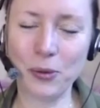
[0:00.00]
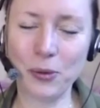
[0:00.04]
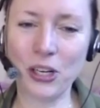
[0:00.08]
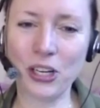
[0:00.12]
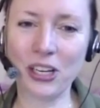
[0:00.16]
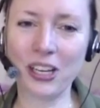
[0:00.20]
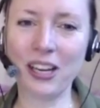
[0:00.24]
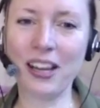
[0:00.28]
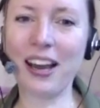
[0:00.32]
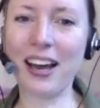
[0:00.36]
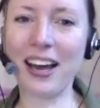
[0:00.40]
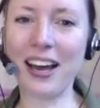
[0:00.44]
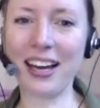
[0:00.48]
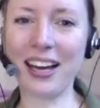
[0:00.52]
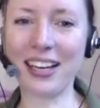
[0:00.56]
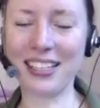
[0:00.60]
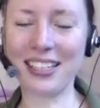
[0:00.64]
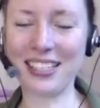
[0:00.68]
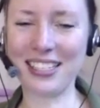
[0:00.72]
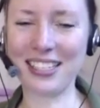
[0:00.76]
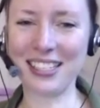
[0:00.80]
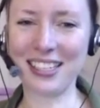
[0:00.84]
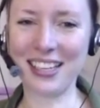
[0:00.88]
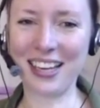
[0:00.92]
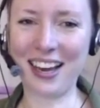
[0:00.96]
we're
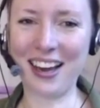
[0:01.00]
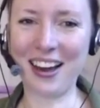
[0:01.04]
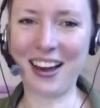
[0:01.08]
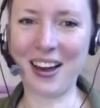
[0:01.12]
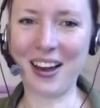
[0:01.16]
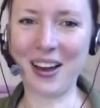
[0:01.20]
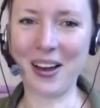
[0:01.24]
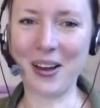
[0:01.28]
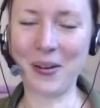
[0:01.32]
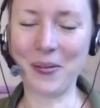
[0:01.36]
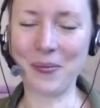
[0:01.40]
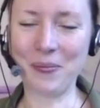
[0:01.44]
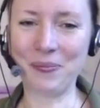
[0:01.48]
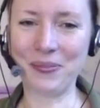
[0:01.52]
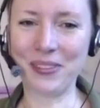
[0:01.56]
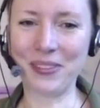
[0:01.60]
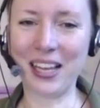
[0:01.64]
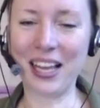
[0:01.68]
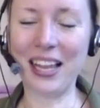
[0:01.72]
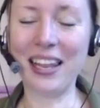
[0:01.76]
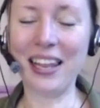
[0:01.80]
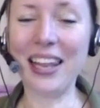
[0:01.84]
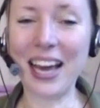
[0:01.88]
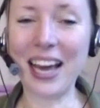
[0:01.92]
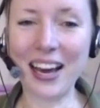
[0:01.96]
not
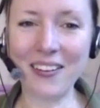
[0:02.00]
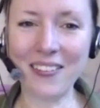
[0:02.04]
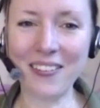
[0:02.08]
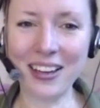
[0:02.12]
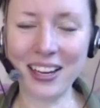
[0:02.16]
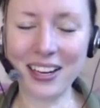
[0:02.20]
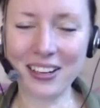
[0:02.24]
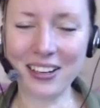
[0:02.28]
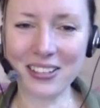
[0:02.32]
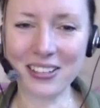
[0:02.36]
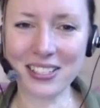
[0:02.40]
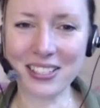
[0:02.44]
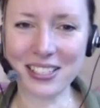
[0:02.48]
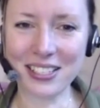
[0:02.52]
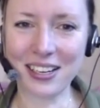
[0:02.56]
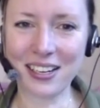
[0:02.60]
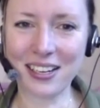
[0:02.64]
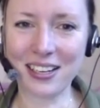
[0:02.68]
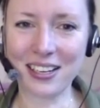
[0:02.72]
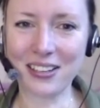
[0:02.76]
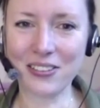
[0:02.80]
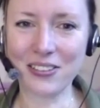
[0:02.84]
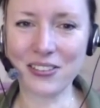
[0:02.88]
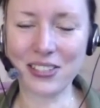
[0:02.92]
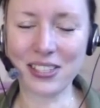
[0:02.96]
allowing
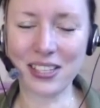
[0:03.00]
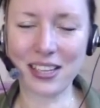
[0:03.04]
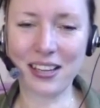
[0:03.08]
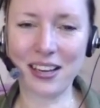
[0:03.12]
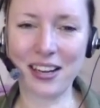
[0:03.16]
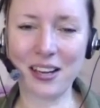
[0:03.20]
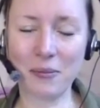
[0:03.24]
ourselves,